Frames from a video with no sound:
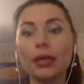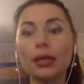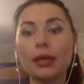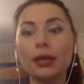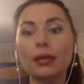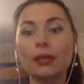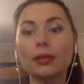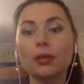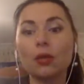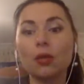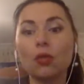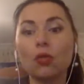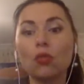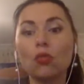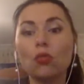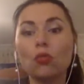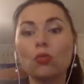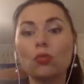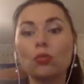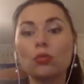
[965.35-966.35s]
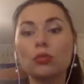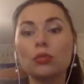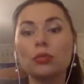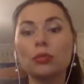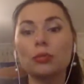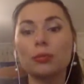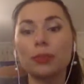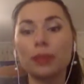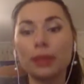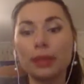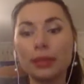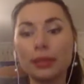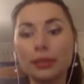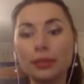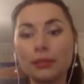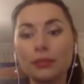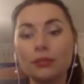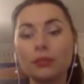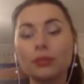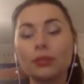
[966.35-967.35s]
And all pussy
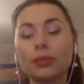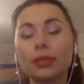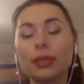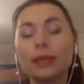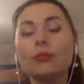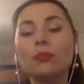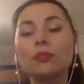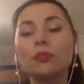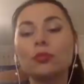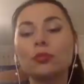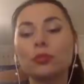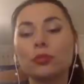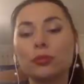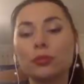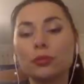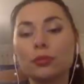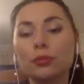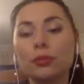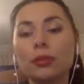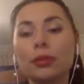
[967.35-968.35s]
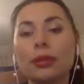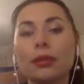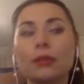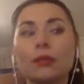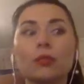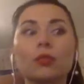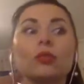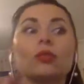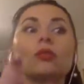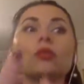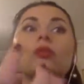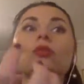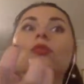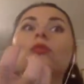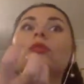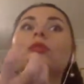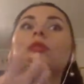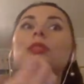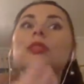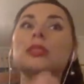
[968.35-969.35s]
men who came to you and wanted
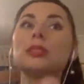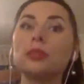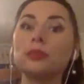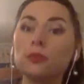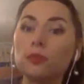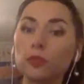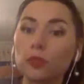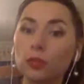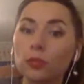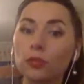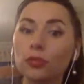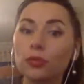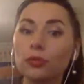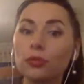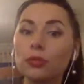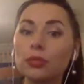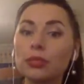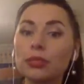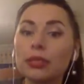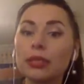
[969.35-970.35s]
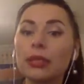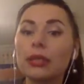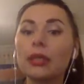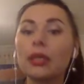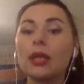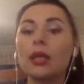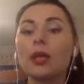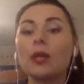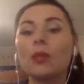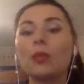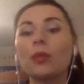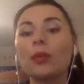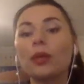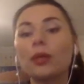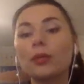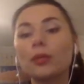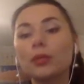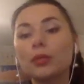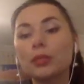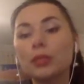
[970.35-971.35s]
to receive from you and say,
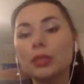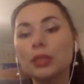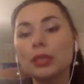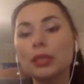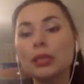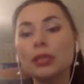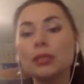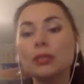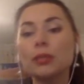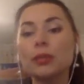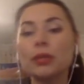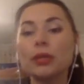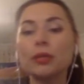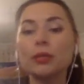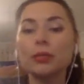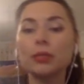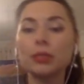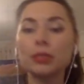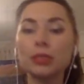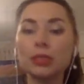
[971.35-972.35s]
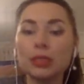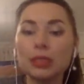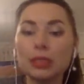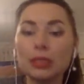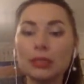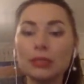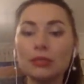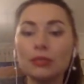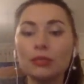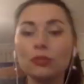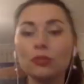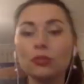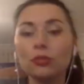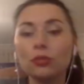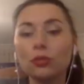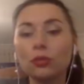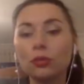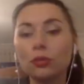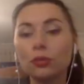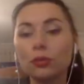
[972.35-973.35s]
buy me this, you
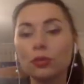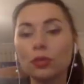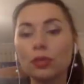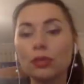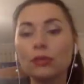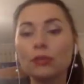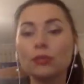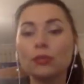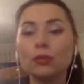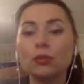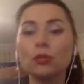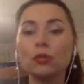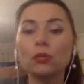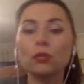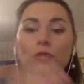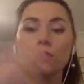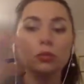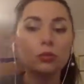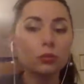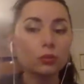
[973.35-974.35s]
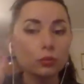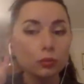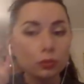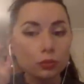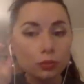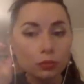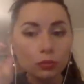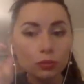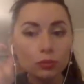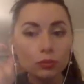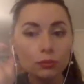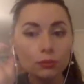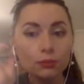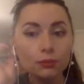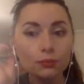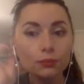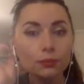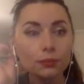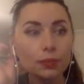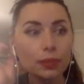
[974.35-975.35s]
know, I don't know what to do.
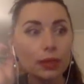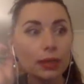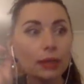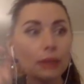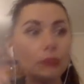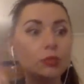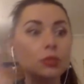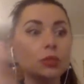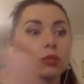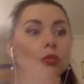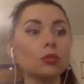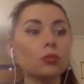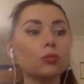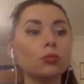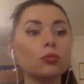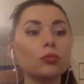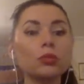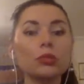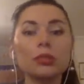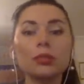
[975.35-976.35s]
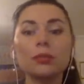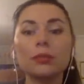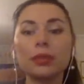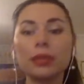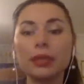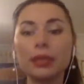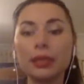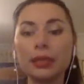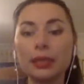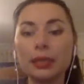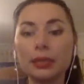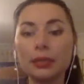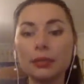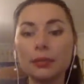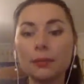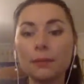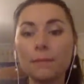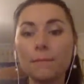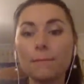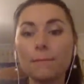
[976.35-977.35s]
I'm so pussy man.